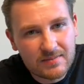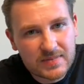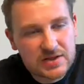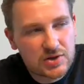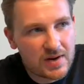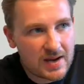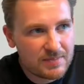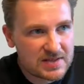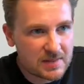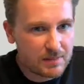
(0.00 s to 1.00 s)
showing up
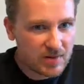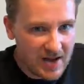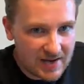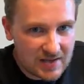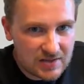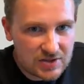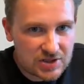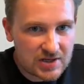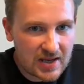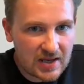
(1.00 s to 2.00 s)
as a
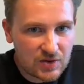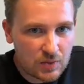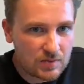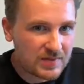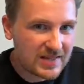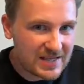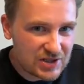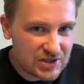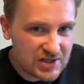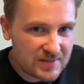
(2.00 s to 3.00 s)
blockage in your
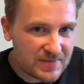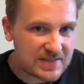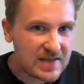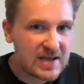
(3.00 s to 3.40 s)
relationships.